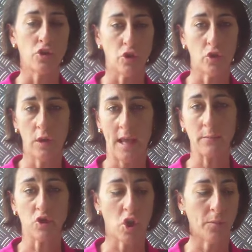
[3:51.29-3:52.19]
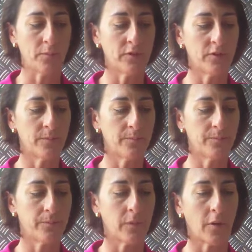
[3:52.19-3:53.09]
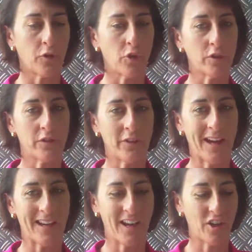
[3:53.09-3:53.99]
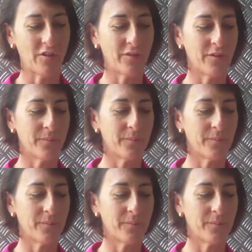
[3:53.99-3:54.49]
Two lamb chops, of course fat cut off.